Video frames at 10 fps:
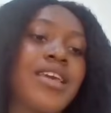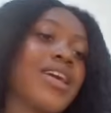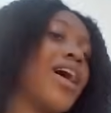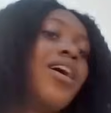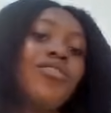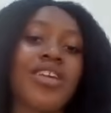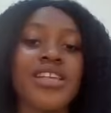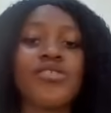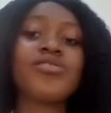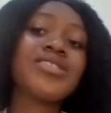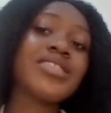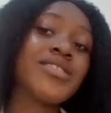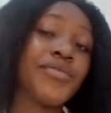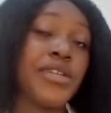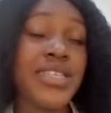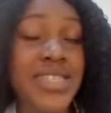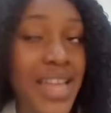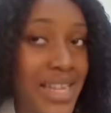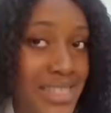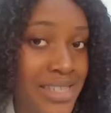Yeah, you can use this for a
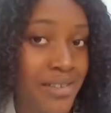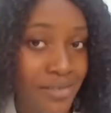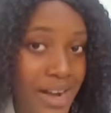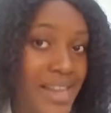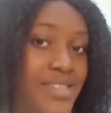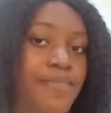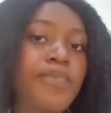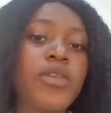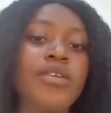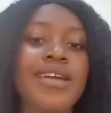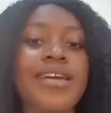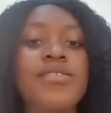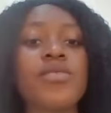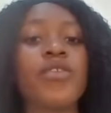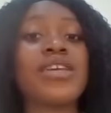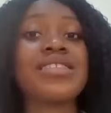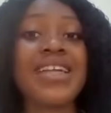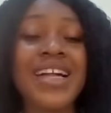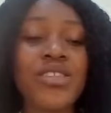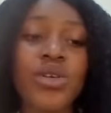start, right? You can use it for a
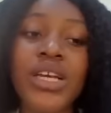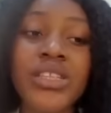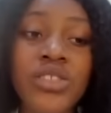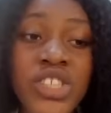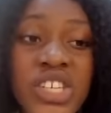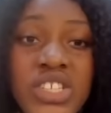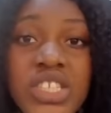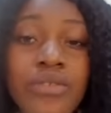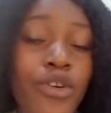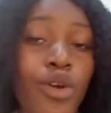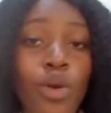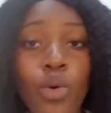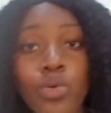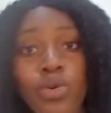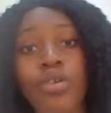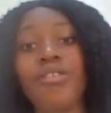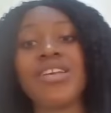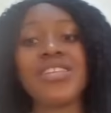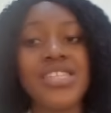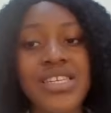start. You can change it for your local
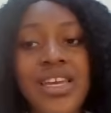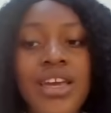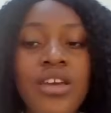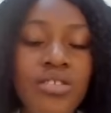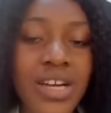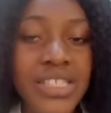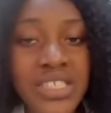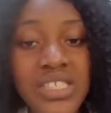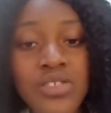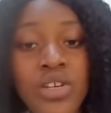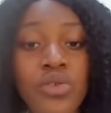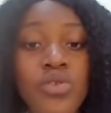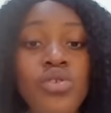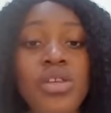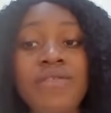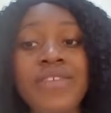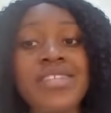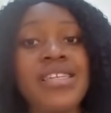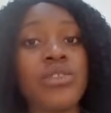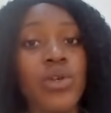currency. You can also leave
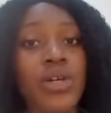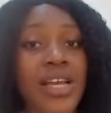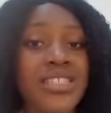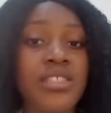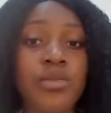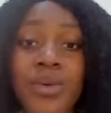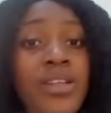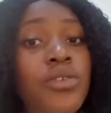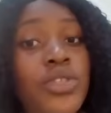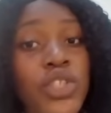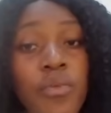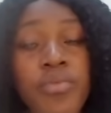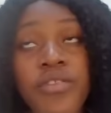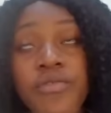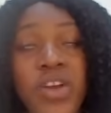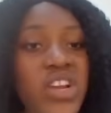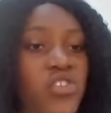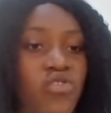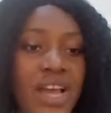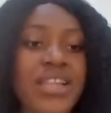it in dollars depending on your
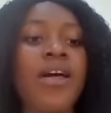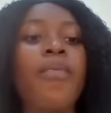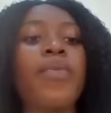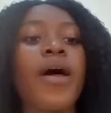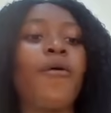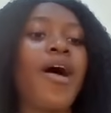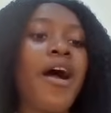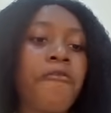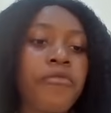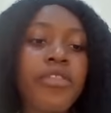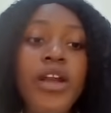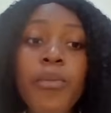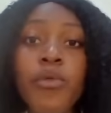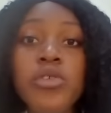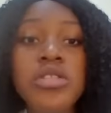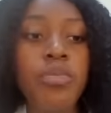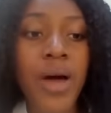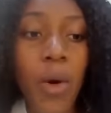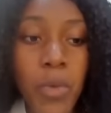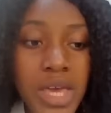preference, right? I'll have 3 posts
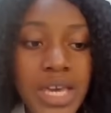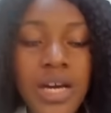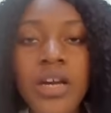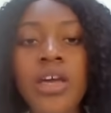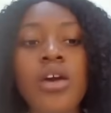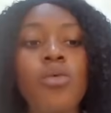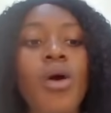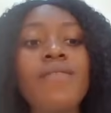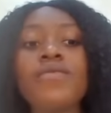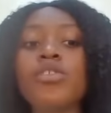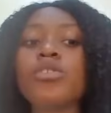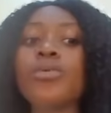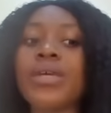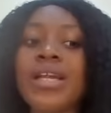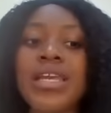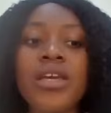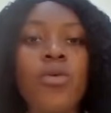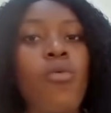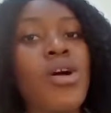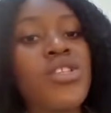per week, 1 video
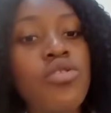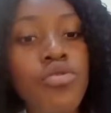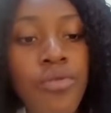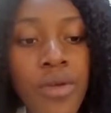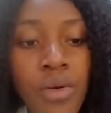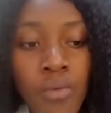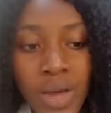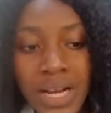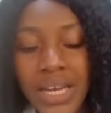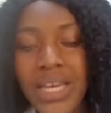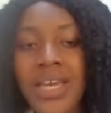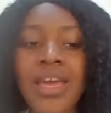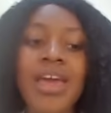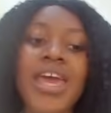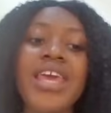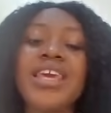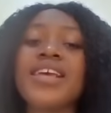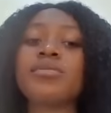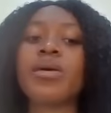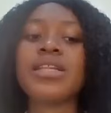weekly, 1 story weekly,
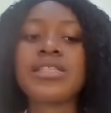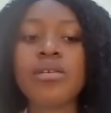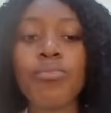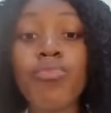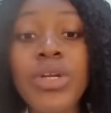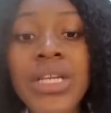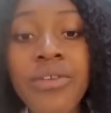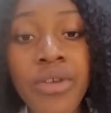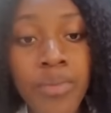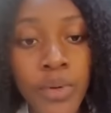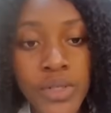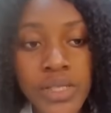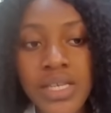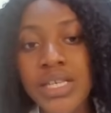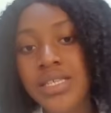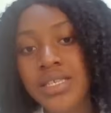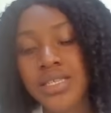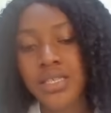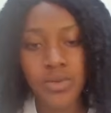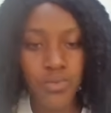engagements, monthly reports,
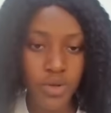etc.